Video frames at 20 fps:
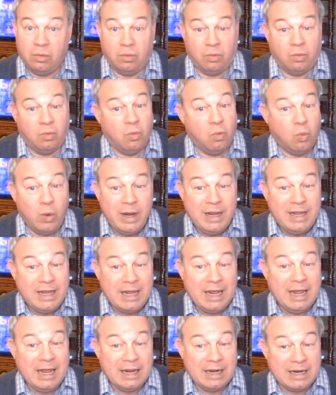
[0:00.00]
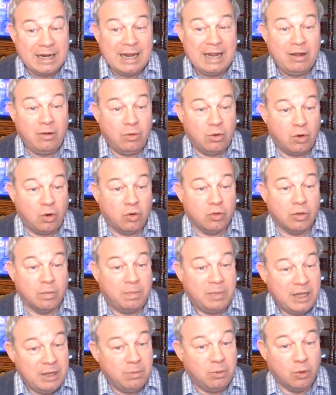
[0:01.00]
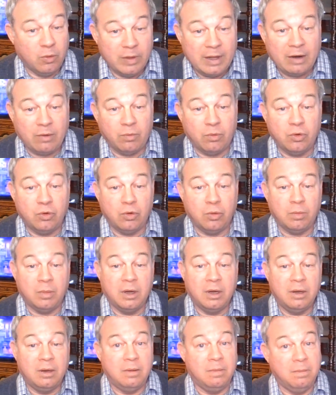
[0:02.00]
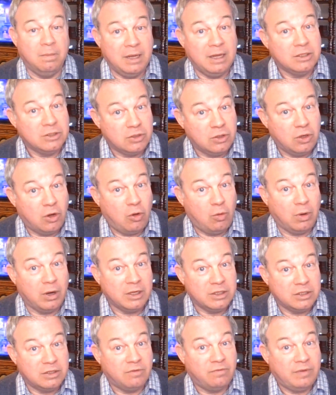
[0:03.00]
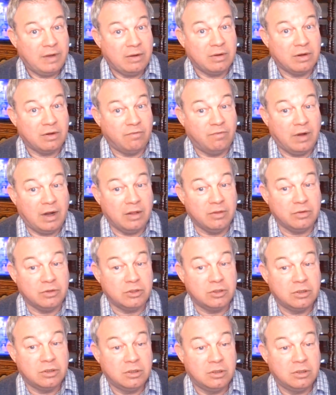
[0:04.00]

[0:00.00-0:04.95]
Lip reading: we can't count on the people in that room being as noble as the Founding Fathers.